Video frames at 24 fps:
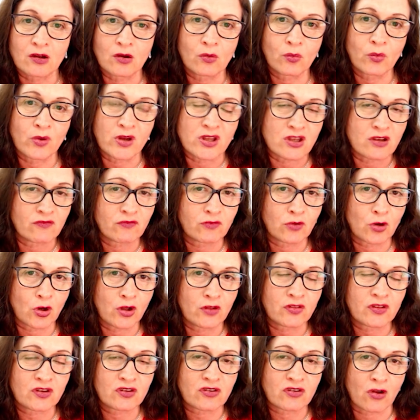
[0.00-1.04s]
when you've learnt
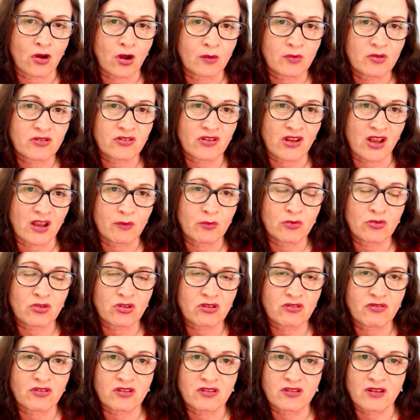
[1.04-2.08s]
the times tables
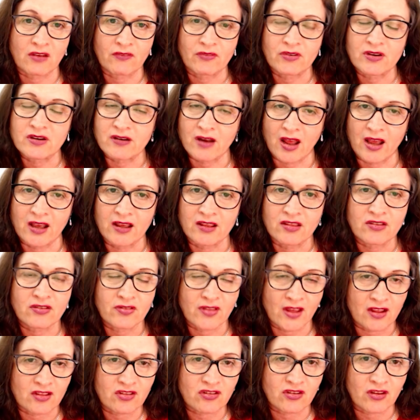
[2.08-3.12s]
for 7 days,
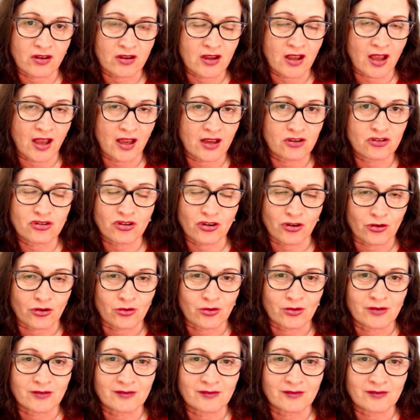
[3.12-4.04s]
that's okay too.